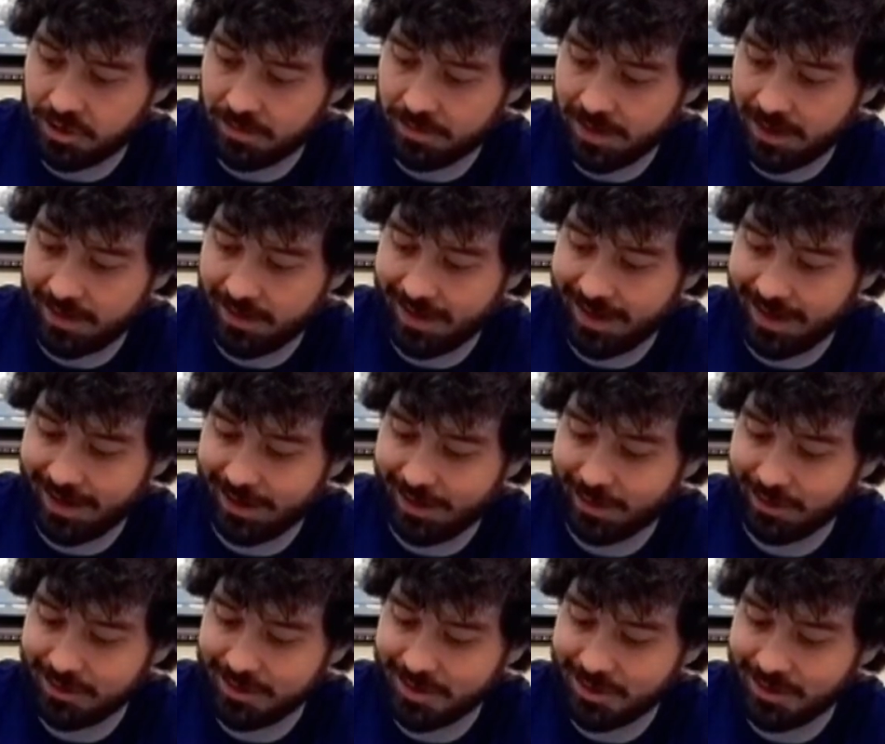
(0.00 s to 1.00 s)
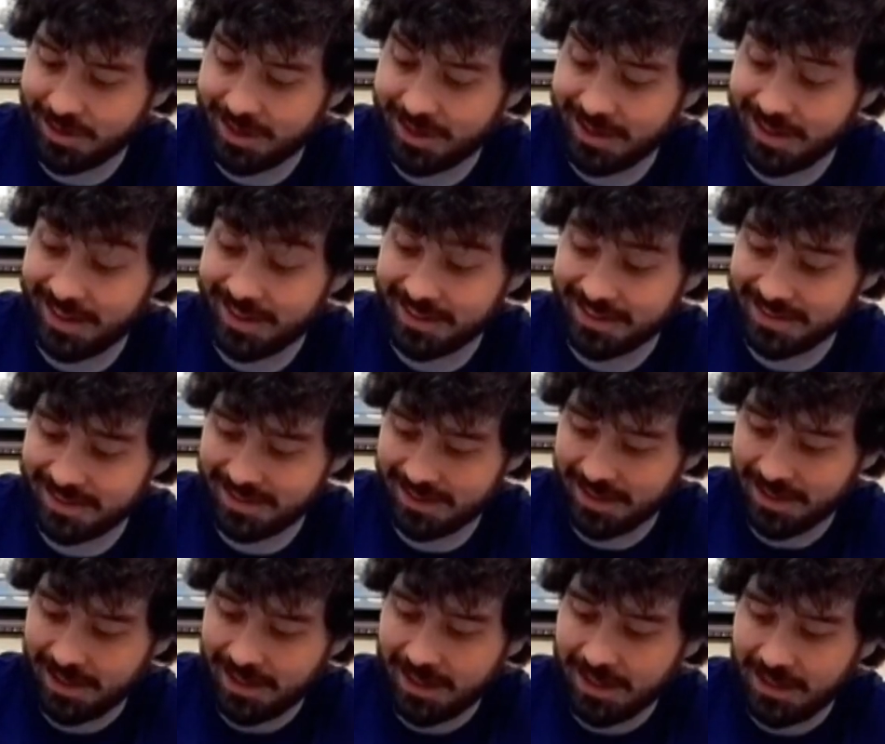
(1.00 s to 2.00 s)
about how to connect
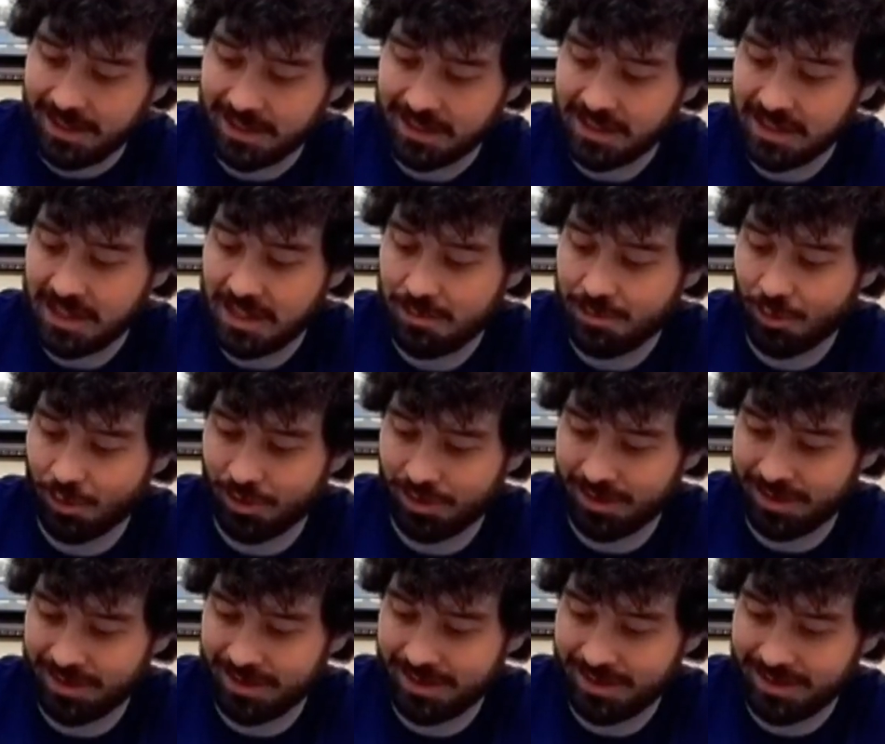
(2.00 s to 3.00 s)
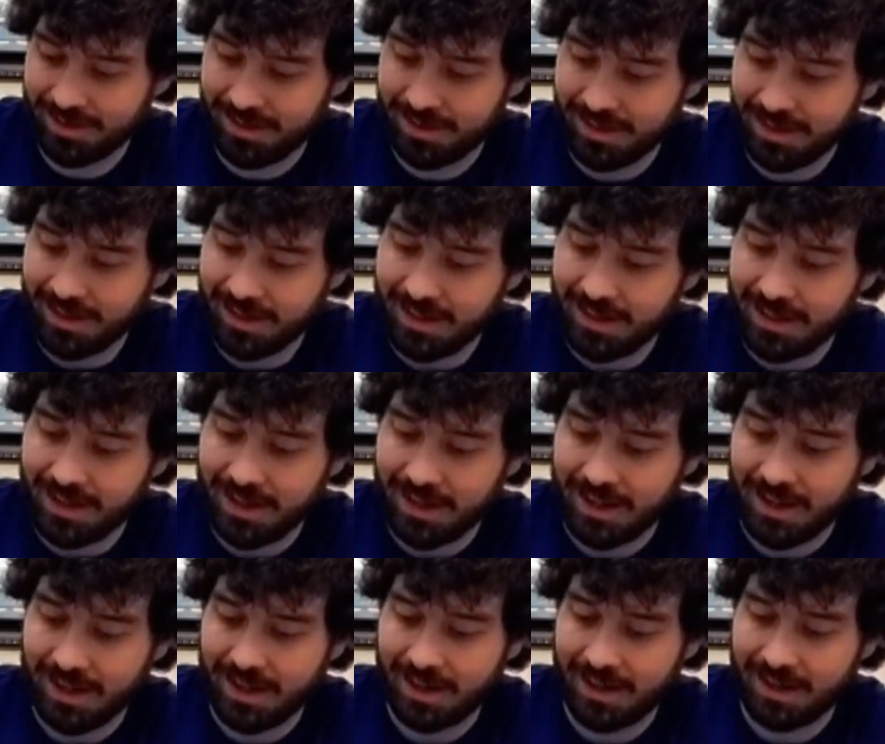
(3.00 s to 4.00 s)
a keyboard
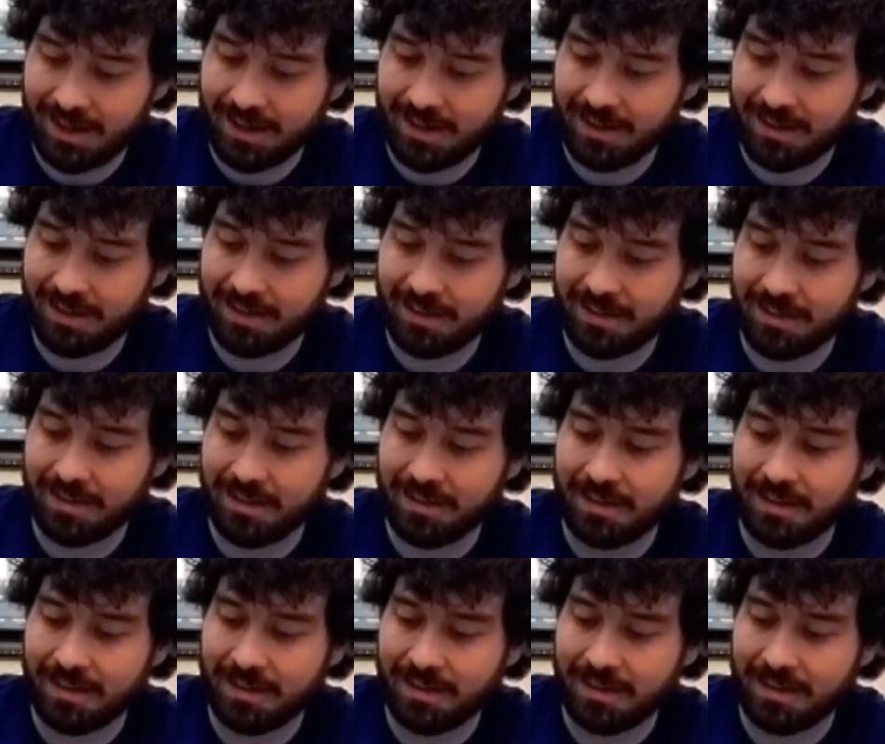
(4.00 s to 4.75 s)
and